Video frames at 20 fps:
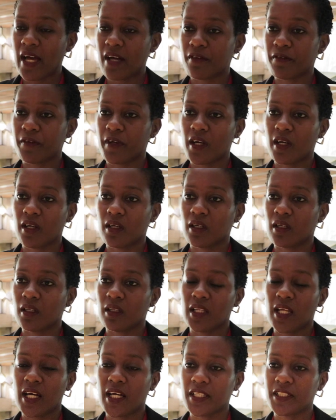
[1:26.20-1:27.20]
have a
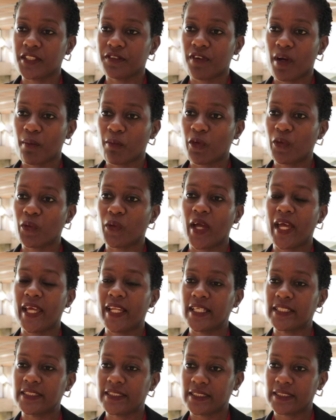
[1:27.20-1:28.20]
large
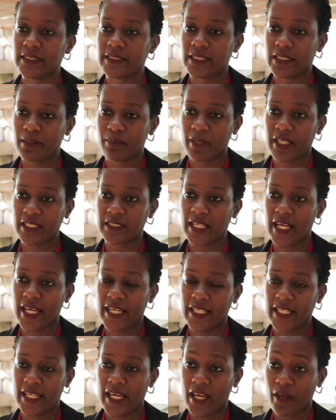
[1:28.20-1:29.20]
pharmacokinetic team at
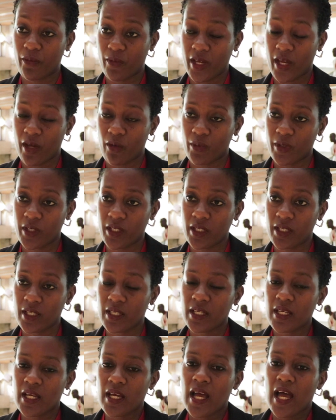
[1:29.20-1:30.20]
IDI where I work,
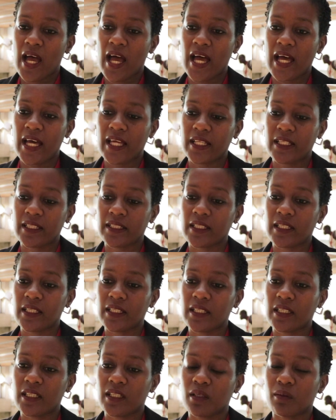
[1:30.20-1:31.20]

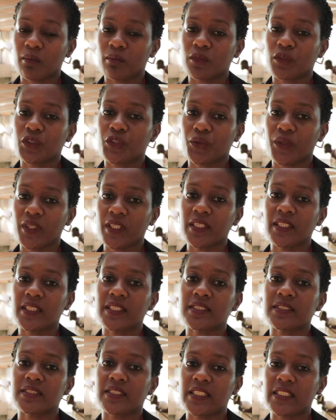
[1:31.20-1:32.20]
and during
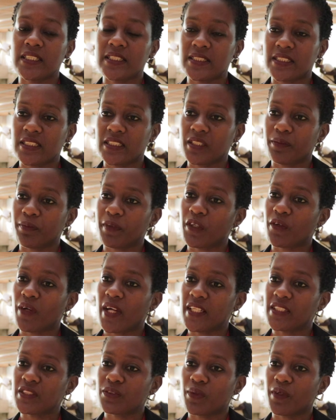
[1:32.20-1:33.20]
these EDCTP
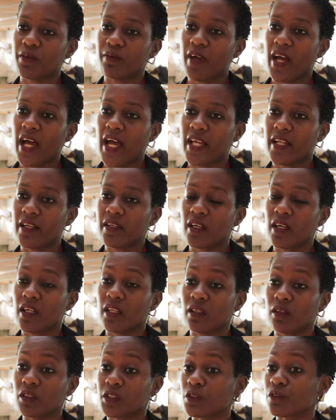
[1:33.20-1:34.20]
grants we've had
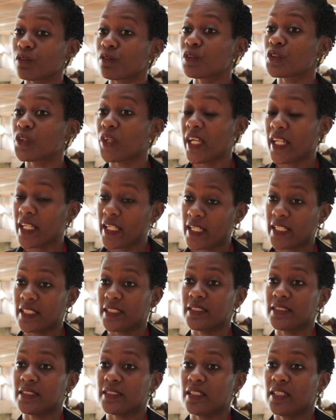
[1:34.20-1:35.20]
a lot of
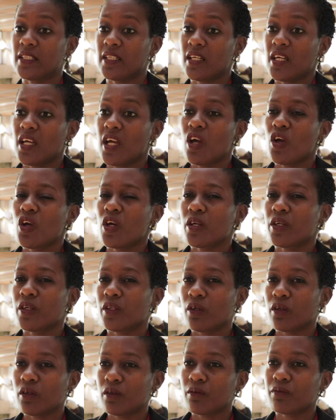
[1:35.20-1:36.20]
trainings. You
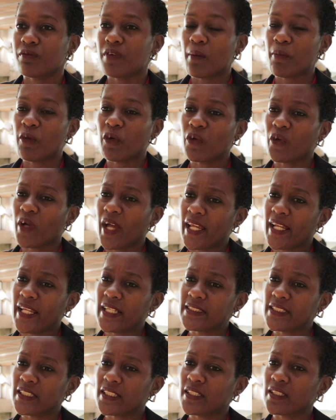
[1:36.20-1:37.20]
know,
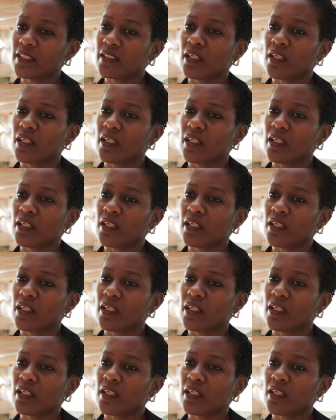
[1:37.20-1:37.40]
pharmacokinetic